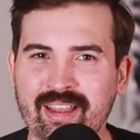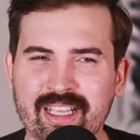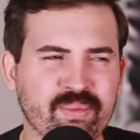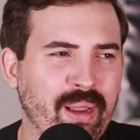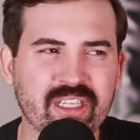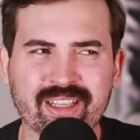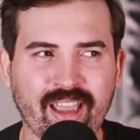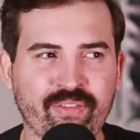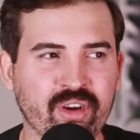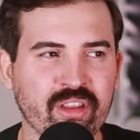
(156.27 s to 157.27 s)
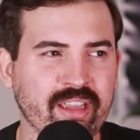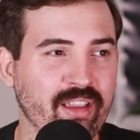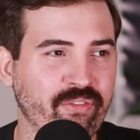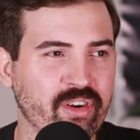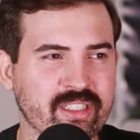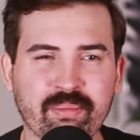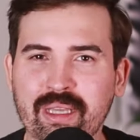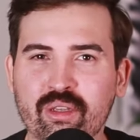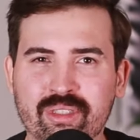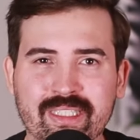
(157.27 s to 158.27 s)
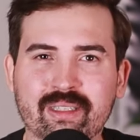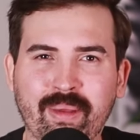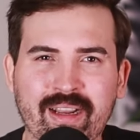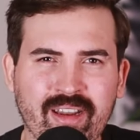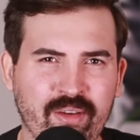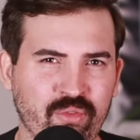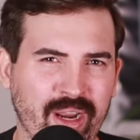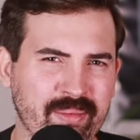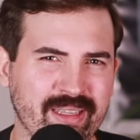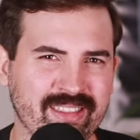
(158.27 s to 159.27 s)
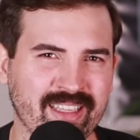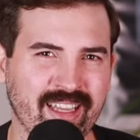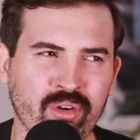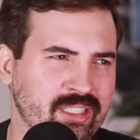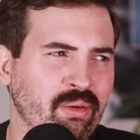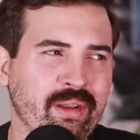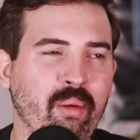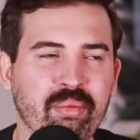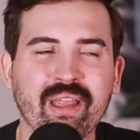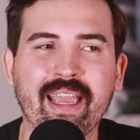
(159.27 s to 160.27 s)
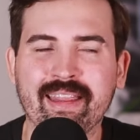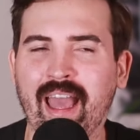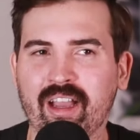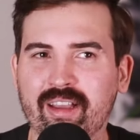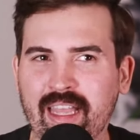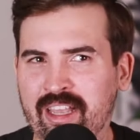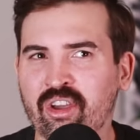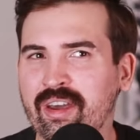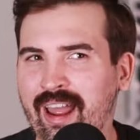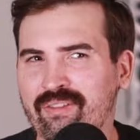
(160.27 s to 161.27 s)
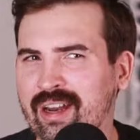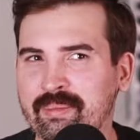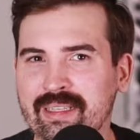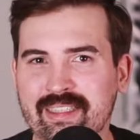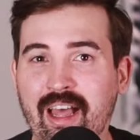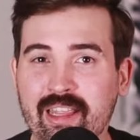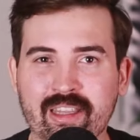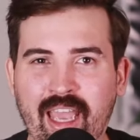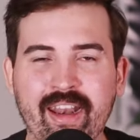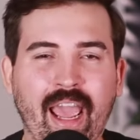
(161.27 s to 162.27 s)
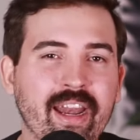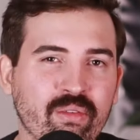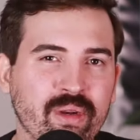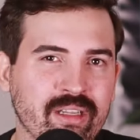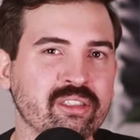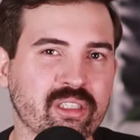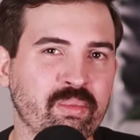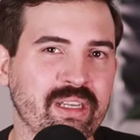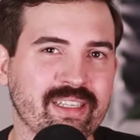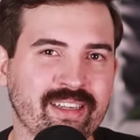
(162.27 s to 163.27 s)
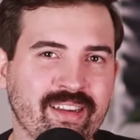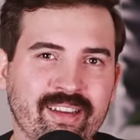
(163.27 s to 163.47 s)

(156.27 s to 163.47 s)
especially if you're looking for something you suspect to have rabies or someone complained that it could have rabies, not that they had any real suspicion.